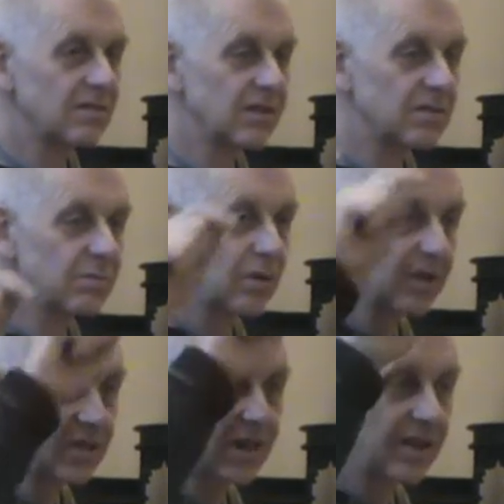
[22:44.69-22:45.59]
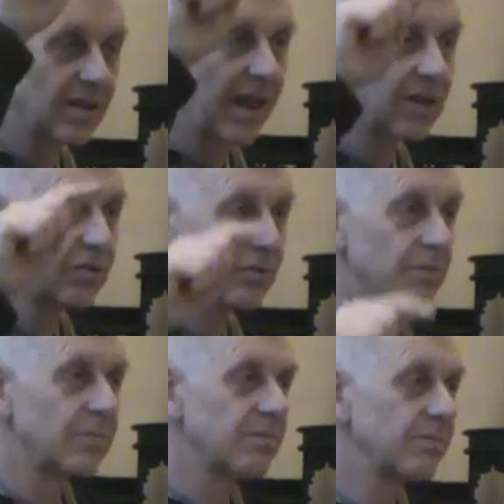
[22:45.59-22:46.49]
That's more or less like an
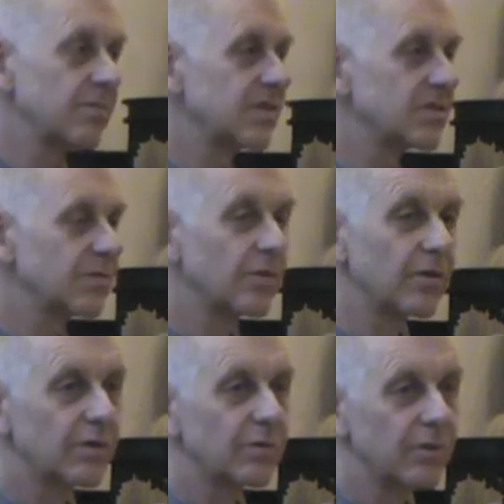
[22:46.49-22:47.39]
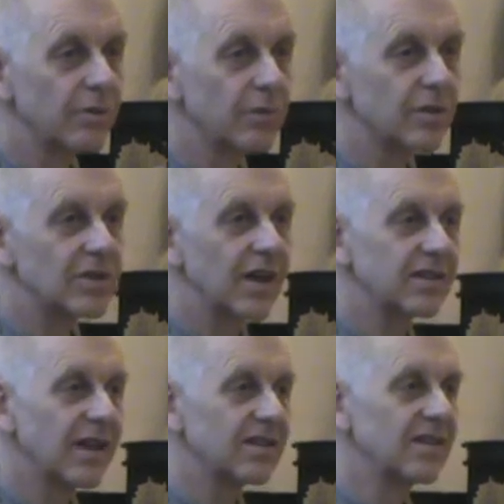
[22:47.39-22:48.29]
algorithm. Works like
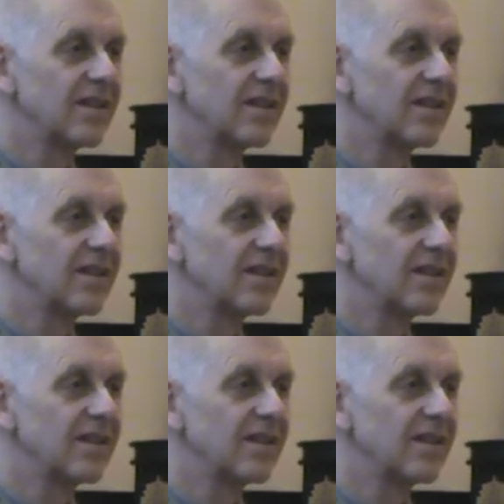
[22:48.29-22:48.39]
that.